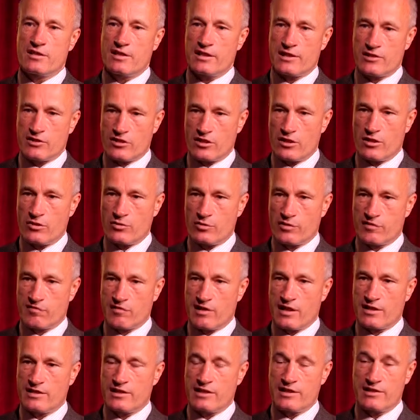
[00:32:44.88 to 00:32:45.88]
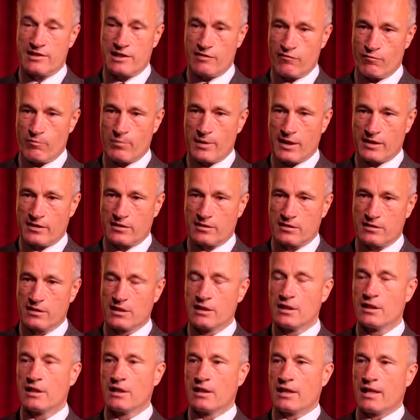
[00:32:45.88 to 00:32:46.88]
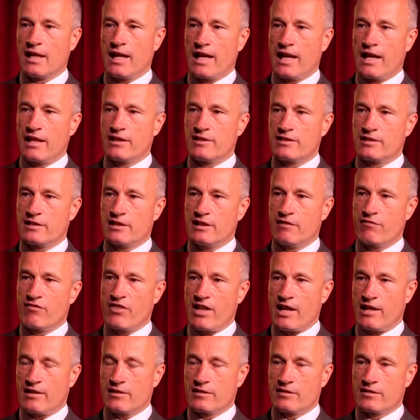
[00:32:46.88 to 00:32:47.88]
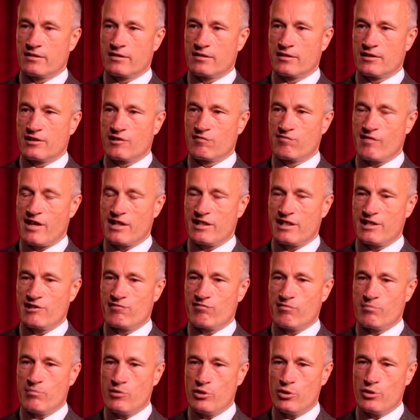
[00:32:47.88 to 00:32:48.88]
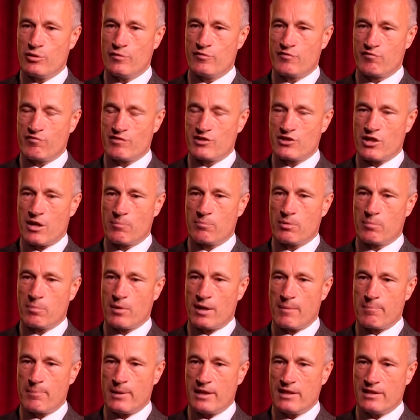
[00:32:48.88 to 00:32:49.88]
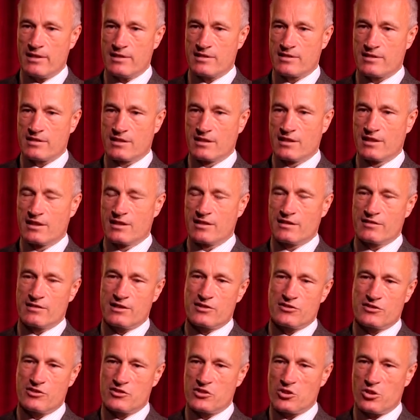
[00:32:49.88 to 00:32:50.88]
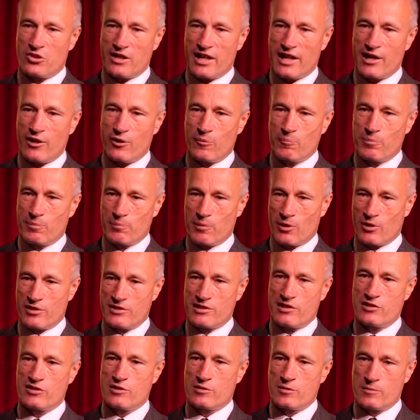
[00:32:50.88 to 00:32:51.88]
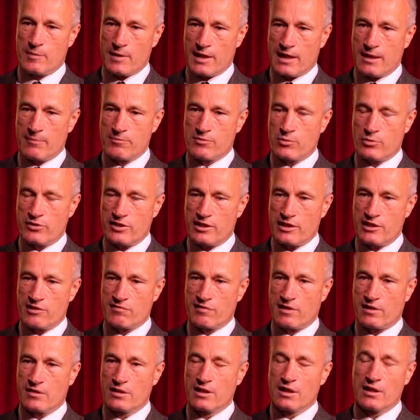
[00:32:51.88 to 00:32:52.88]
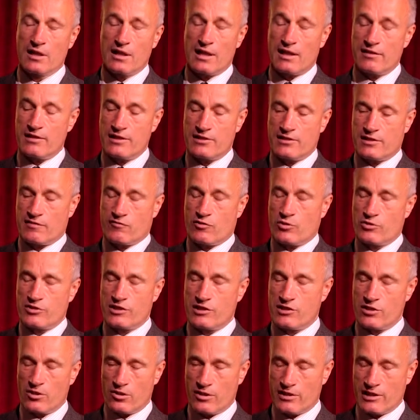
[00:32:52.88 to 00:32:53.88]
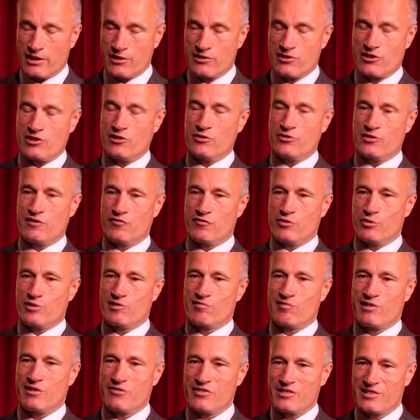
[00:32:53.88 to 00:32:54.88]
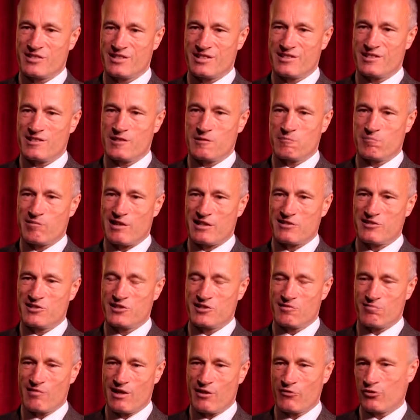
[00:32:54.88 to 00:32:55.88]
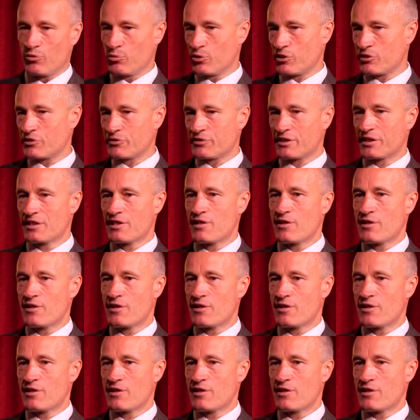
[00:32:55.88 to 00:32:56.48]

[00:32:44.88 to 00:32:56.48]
an external threat. It's even better. And if that threat is removed, for example, by peace, this does not help politicians perhaps within Israel. And this, of course, is not exclusive to Israel. This is practiced around the world,